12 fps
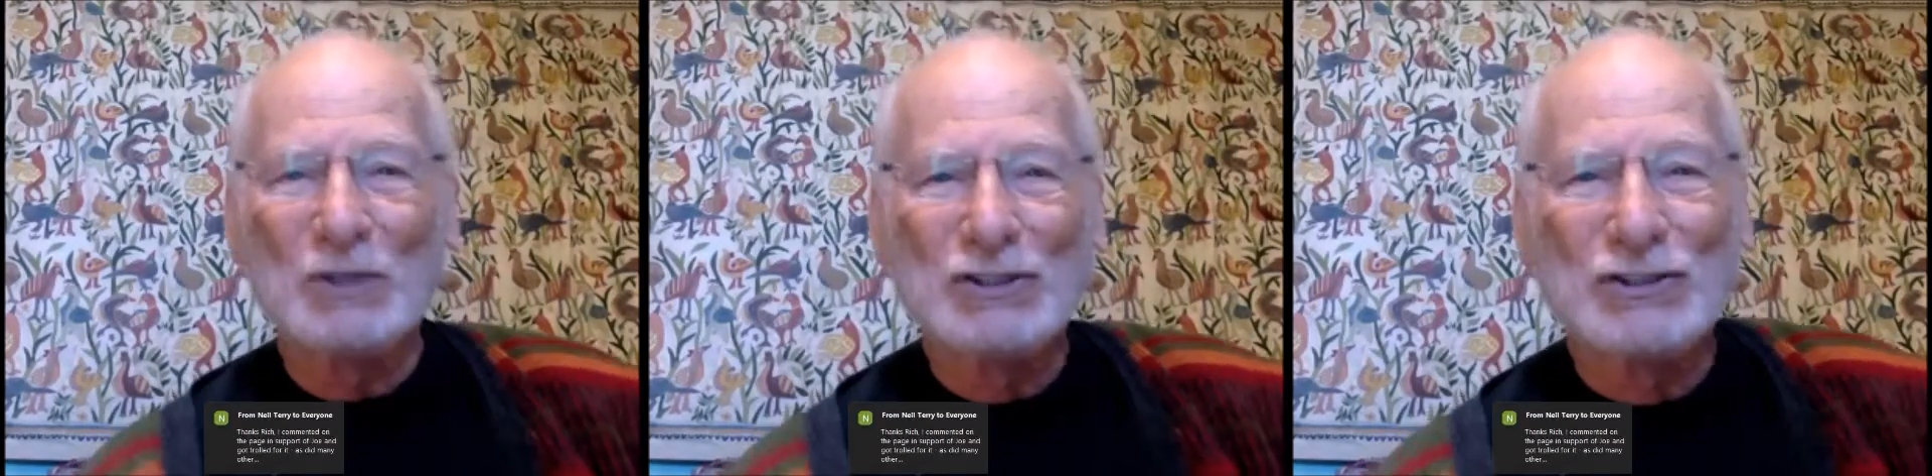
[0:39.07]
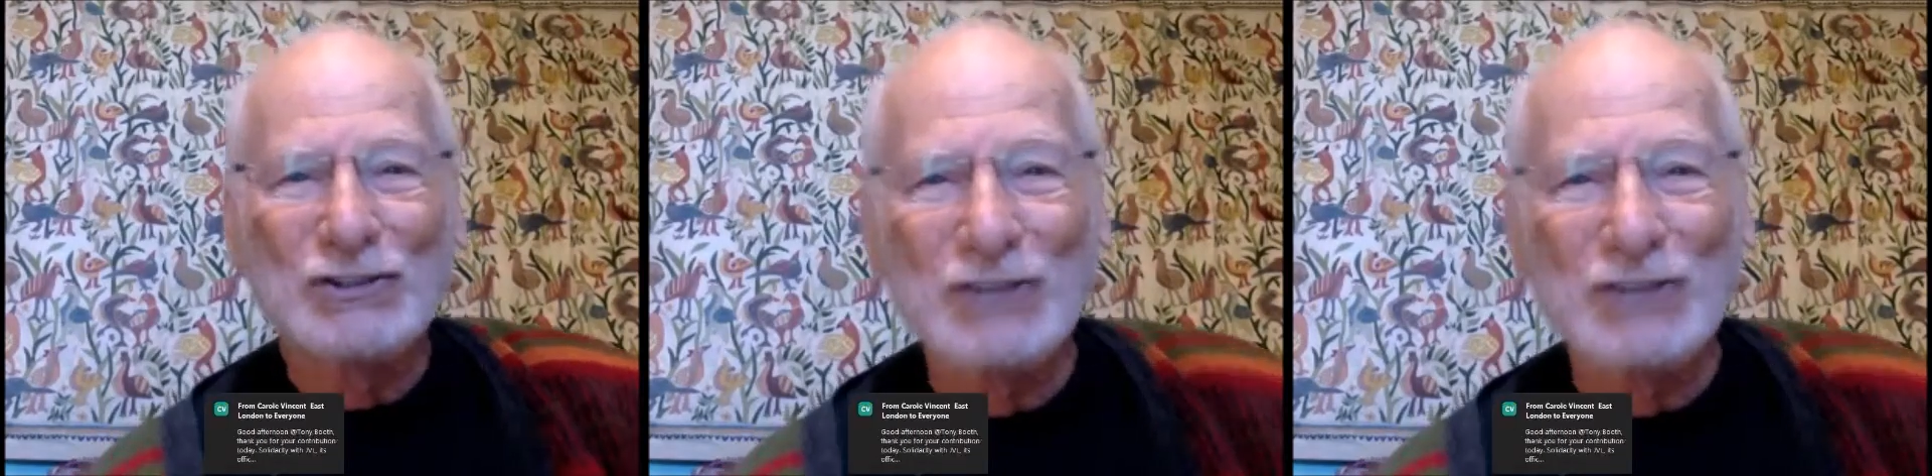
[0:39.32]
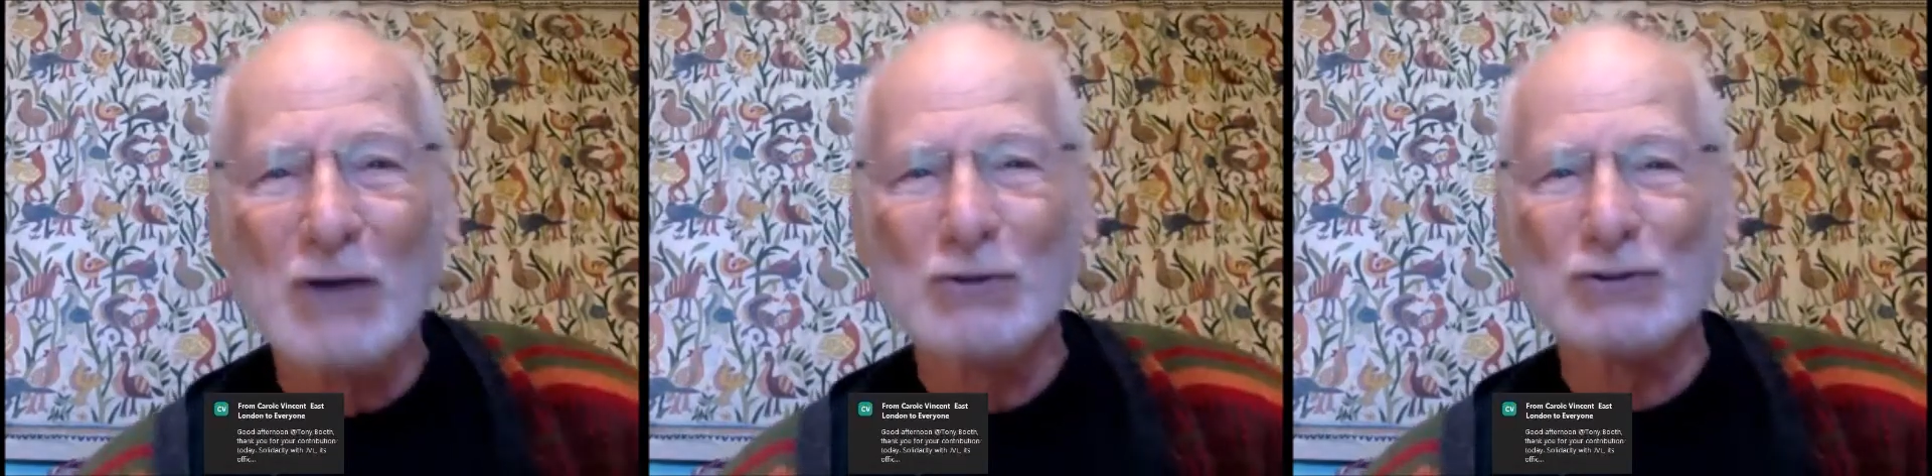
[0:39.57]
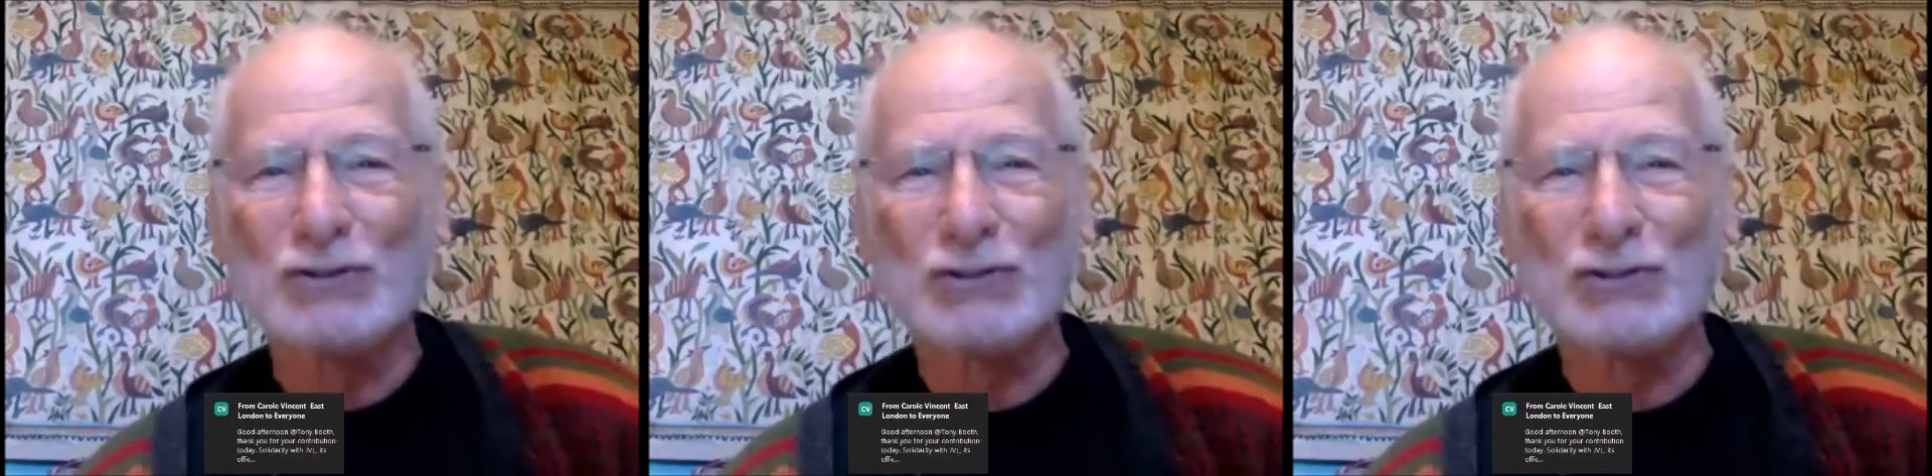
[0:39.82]
was
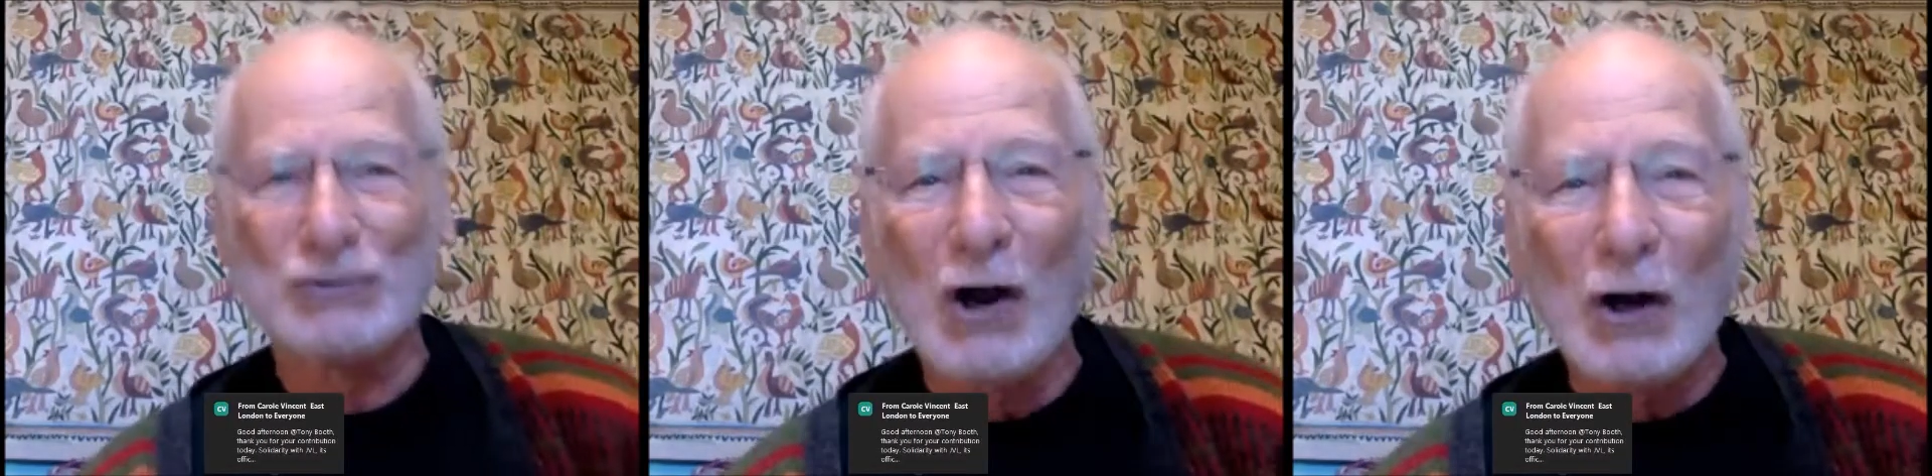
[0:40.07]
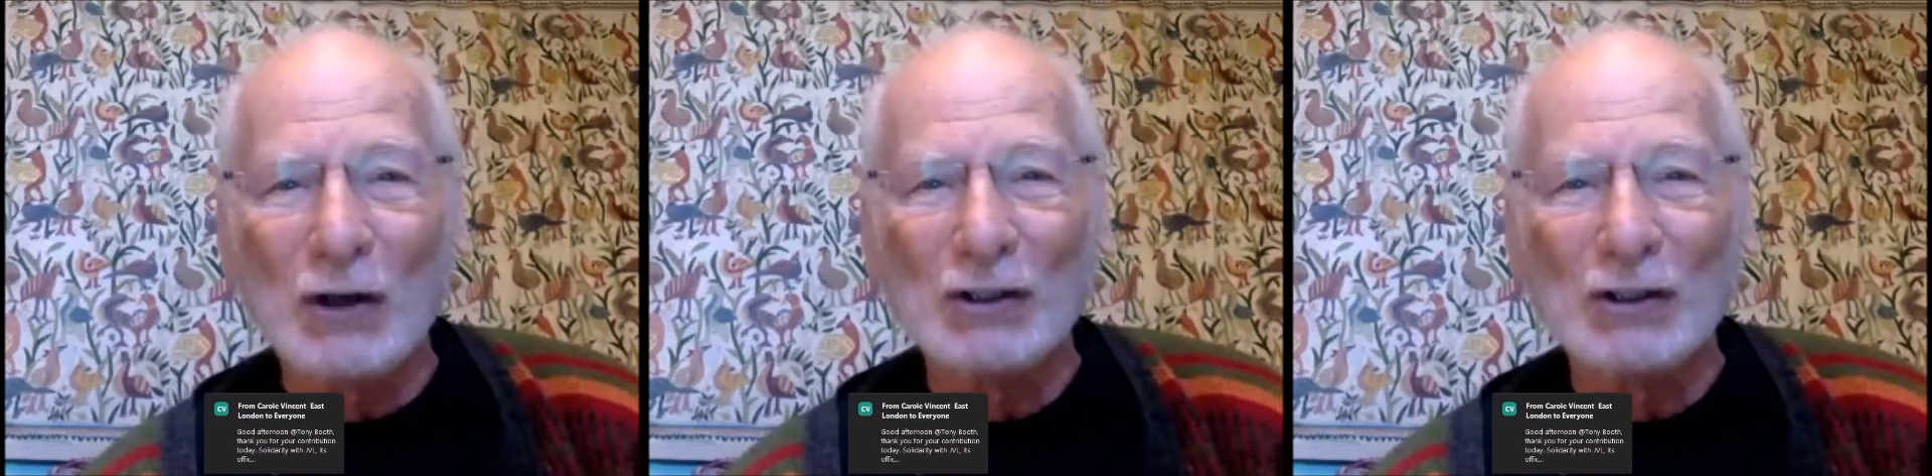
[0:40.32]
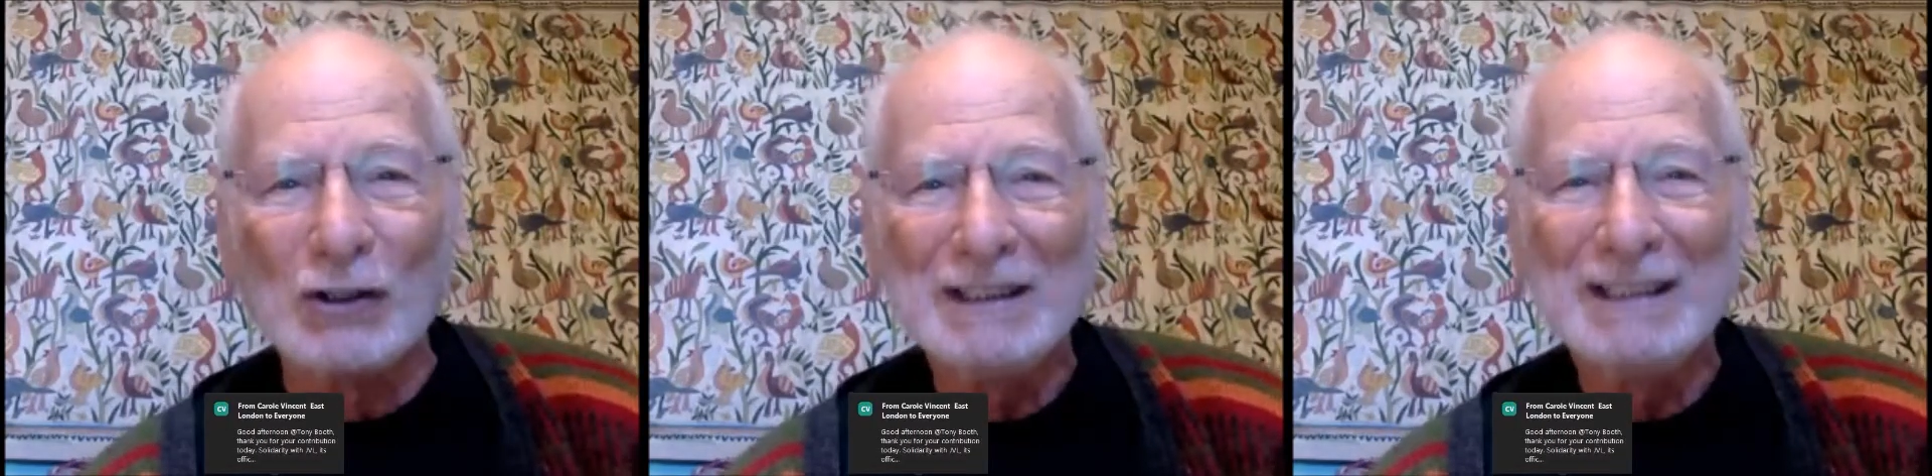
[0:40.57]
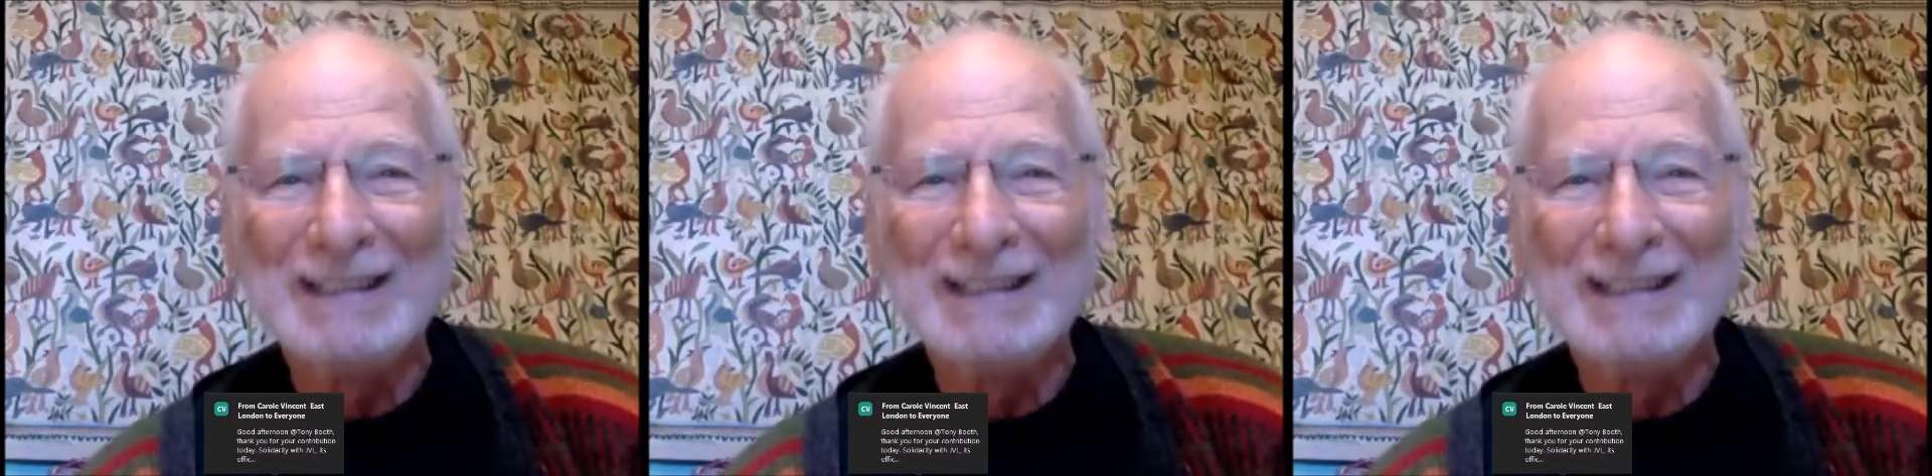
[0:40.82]
so strong